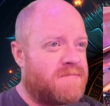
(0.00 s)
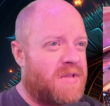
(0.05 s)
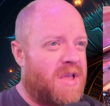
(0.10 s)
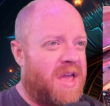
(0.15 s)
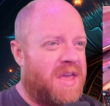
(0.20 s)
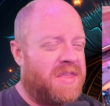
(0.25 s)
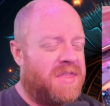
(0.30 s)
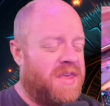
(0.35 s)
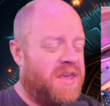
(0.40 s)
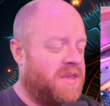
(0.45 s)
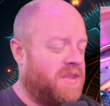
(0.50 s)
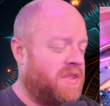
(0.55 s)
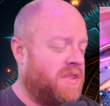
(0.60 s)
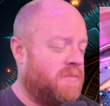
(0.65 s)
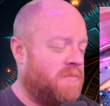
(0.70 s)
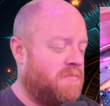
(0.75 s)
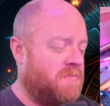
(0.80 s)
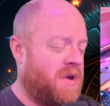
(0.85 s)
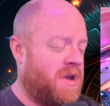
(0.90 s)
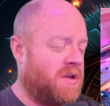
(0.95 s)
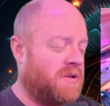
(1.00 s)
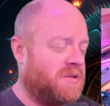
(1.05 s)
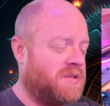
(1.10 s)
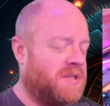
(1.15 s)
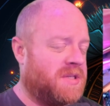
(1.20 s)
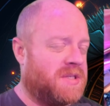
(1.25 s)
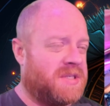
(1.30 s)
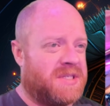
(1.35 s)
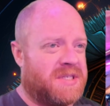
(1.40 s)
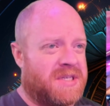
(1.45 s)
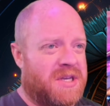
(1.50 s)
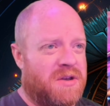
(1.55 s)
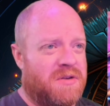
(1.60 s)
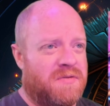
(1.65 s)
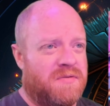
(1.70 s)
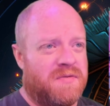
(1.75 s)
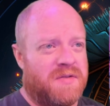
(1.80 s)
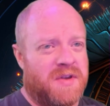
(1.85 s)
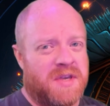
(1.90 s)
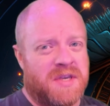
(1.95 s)
think the mouse
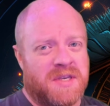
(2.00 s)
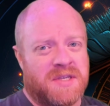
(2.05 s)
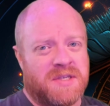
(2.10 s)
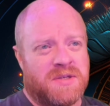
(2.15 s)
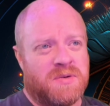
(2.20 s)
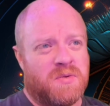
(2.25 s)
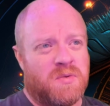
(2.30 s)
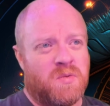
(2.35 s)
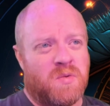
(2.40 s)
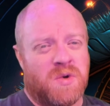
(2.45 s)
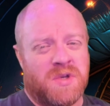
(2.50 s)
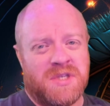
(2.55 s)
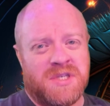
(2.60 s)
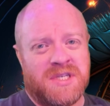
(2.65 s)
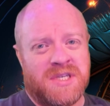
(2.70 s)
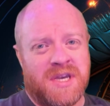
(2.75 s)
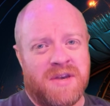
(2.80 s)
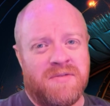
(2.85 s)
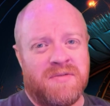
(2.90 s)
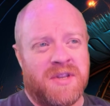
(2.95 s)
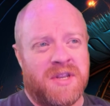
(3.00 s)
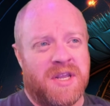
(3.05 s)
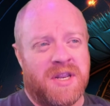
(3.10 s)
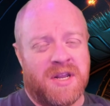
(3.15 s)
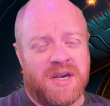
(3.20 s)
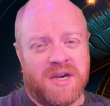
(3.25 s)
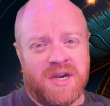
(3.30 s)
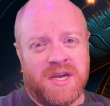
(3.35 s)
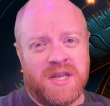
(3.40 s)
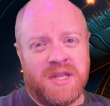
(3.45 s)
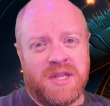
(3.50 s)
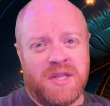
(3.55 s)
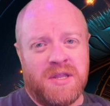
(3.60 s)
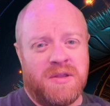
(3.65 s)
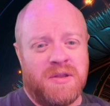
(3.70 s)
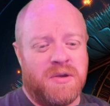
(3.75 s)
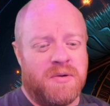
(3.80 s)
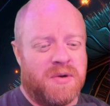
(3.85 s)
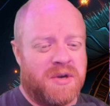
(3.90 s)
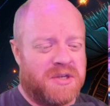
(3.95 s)
itself is
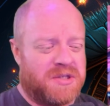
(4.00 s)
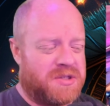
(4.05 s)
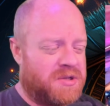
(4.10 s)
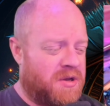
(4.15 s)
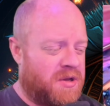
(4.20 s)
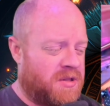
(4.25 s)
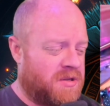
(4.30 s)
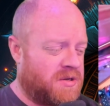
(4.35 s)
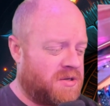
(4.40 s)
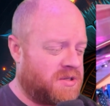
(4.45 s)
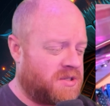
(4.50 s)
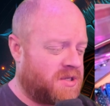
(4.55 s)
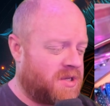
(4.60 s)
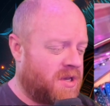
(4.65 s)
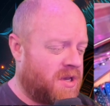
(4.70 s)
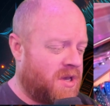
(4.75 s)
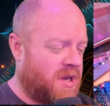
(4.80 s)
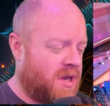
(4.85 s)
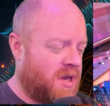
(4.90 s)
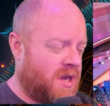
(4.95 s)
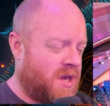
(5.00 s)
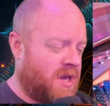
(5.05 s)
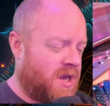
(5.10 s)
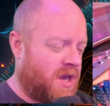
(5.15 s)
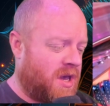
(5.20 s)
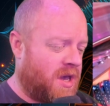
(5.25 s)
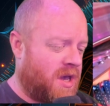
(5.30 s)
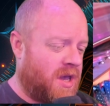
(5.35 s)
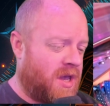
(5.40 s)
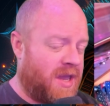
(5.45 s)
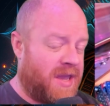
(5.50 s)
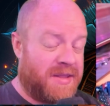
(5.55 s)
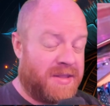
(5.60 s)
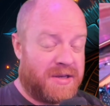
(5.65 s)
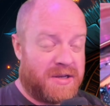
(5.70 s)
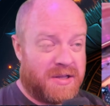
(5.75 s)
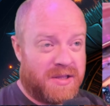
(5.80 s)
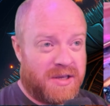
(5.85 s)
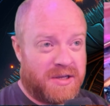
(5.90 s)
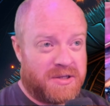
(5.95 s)
$179 US. And
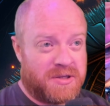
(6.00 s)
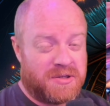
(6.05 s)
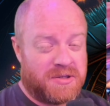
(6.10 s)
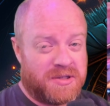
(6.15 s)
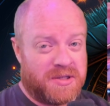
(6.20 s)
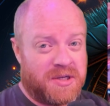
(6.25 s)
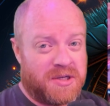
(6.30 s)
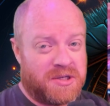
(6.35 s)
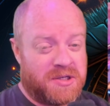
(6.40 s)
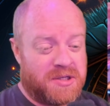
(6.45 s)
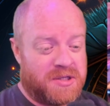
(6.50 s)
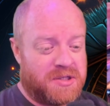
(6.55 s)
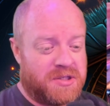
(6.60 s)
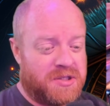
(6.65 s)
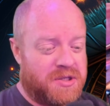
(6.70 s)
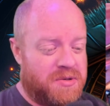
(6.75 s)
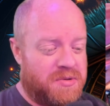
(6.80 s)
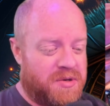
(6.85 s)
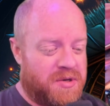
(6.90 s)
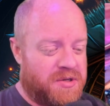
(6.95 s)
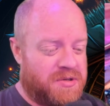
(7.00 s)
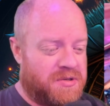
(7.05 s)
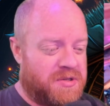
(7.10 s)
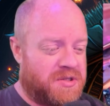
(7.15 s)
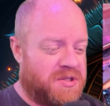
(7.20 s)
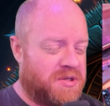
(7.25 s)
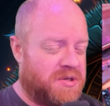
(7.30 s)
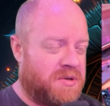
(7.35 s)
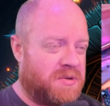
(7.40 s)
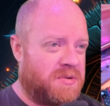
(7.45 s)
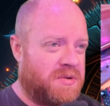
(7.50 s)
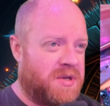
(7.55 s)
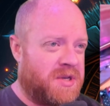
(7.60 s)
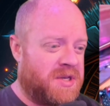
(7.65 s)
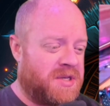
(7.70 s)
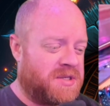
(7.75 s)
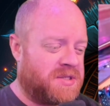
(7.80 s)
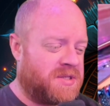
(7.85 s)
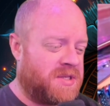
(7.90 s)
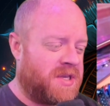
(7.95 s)
the collector's edition is $200. So
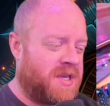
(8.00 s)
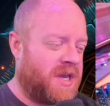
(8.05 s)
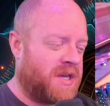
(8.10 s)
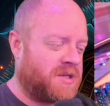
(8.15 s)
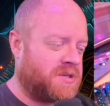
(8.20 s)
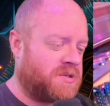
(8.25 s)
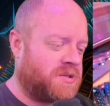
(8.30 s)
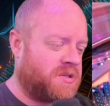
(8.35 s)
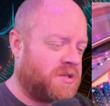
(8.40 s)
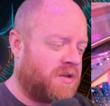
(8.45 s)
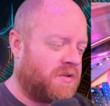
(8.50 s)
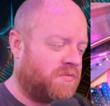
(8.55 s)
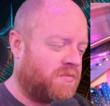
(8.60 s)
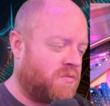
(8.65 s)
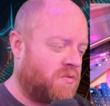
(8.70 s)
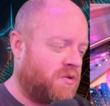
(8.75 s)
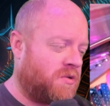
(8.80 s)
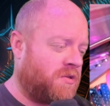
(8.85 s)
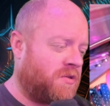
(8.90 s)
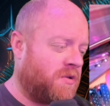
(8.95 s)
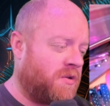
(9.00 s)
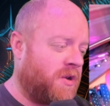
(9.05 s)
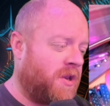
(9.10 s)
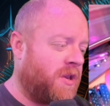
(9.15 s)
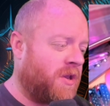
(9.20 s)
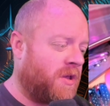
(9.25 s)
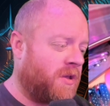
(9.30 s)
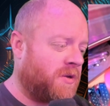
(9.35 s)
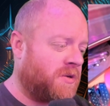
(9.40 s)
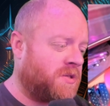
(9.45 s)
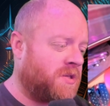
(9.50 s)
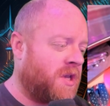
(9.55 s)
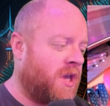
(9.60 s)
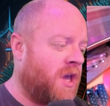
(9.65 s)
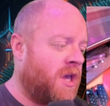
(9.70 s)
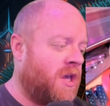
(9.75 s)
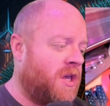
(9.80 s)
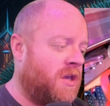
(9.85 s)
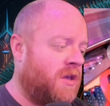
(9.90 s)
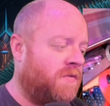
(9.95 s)
is the extra stuff worth $30?
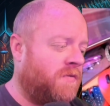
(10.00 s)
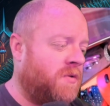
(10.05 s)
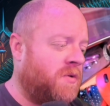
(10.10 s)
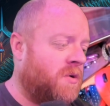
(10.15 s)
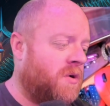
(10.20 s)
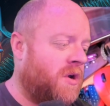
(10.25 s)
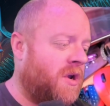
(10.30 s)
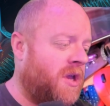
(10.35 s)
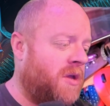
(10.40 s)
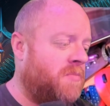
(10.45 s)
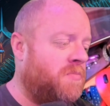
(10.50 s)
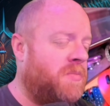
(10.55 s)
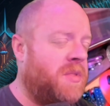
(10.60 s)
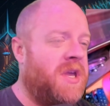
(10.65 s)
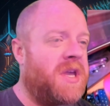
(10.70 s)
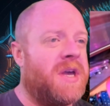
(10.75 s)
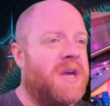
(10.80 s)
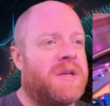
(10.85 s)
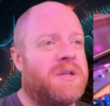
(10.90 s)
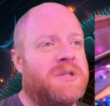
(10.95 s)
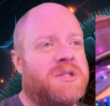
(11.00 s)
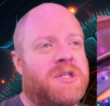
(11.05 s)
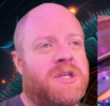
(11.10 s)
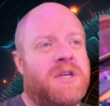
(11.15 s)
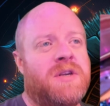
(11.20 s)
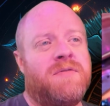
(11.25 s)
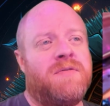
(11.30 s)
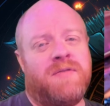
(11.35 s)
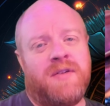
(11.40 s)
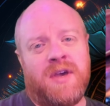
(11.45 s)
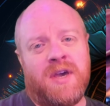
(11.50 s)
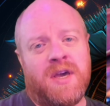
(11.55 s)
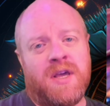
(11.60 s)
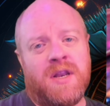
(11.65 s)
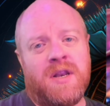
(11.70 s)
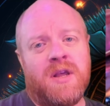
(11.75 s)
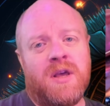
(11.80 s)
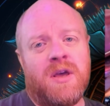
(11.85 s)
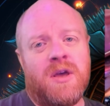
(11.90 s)
If you are a BLG fan